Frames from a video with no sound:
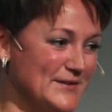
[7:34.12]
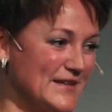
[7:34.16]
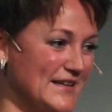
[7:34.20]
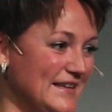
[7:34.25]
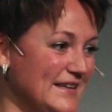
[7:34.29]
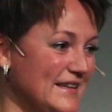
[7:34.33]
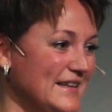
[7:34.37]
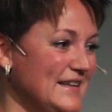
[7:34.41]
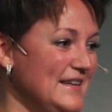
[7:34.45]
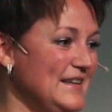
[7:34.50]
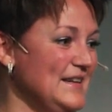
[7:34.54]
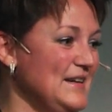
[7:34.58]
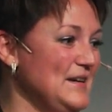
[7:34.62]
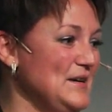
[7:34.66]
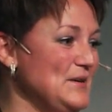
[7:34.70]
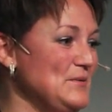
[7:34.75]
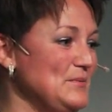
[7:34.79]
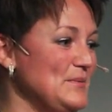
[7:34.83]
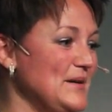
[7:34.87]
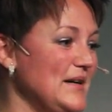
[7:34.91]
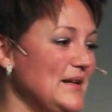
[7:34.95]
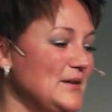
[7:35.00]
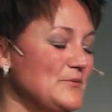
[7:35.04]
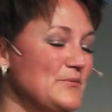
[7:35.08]
then?
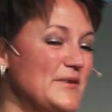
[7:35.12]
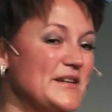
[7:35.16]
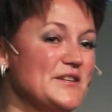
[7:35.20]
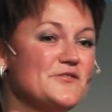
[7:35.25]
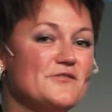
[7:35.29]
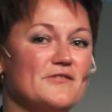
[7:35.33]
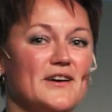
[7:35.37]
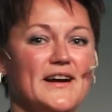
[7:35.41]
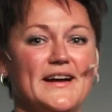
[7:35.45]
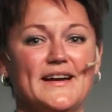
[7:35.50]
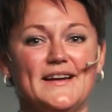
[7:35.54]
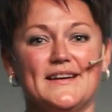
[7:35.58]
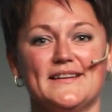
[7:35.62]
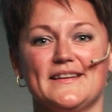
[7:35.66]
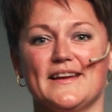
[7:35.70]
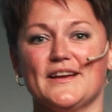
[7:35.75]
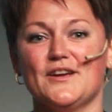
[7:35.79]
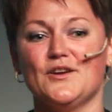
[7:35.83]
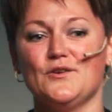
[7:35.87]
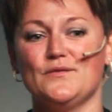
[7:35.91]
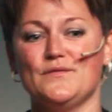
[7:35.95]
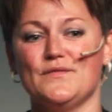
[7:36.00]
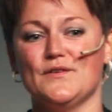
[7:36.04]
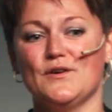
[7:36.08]
Well, we try at
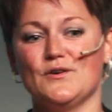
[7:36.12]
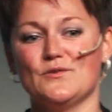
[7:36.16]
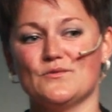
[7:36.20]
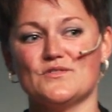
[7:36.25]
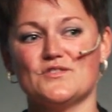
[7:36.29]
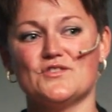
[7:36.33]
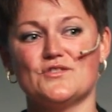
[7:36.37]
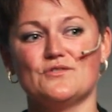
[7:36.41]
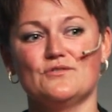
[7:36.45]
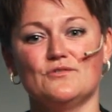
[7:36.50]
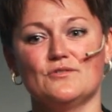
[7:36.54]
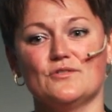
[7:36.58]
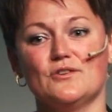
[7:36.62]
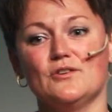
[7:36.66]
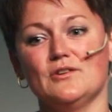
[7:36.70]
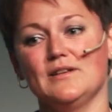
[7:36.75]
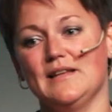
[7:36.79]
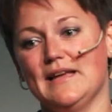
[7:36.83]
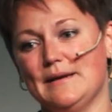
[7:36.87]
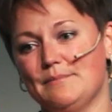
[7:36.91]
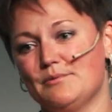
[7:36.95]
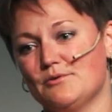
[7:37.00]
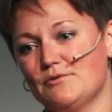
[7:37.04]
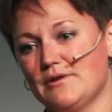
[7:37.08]
Ecophon to
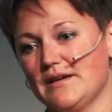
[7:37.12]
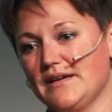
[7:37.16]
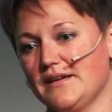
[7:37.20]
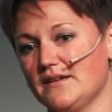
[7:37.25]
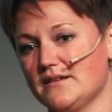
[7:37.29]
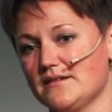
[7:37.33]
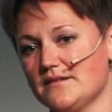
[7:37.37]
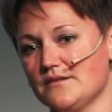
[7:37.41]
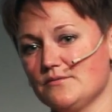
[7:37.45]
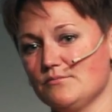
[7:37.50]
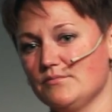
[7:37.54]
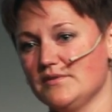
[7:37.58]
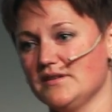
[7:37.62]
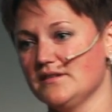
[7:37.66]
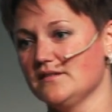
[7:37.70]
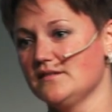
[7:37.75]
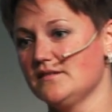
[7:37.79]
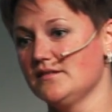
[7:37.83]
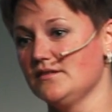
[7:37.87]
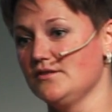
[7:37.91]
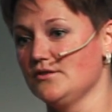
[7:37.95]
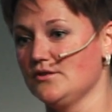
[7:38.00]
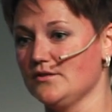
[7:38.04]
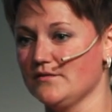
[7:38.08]
collaborate
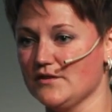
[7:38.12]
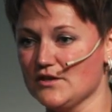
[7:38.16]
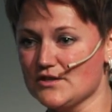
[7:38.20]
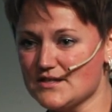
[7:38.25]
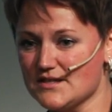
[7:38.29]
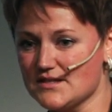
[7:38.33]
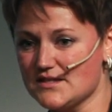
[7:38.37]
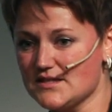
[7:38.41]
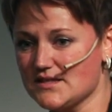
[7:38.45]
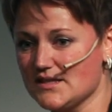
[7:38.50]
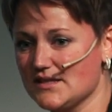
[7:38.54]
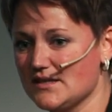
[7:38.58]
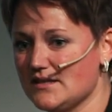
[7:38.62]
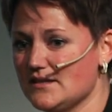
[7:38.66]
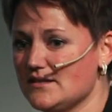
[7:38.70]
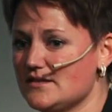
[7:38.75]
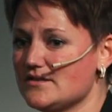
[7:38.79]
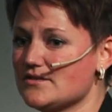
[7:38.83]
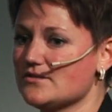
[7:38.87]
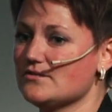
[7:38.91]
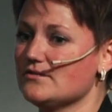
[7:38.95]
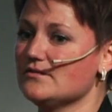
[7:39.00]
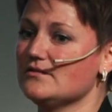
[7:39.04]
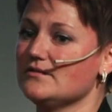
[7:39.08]
with university,
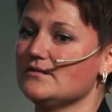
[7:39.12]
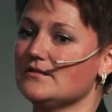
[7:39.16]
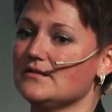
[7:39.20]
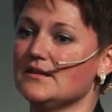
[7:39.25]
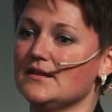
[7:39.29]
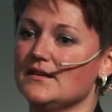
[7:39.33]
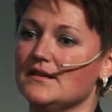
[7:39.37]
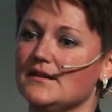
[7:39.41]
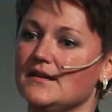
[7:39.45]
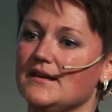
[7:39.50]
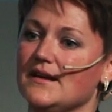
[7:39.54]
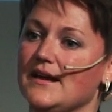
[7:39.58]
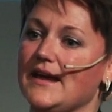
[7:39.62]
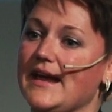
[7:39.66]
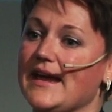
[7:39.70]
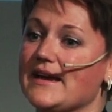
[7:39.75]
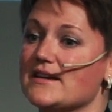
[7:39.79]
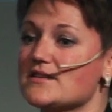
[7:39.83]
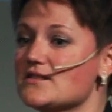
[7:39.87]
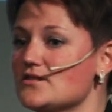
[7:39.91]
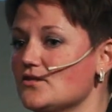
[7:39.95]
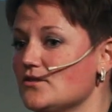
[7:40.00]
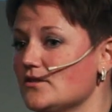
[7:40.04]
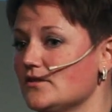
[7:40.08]
to
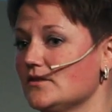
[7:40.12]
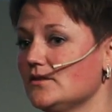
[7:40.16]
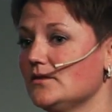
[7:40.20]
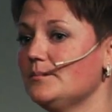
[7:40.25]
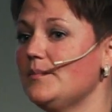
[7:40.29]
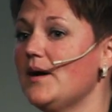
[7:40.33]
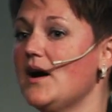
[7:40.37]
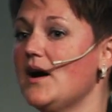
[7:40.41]
external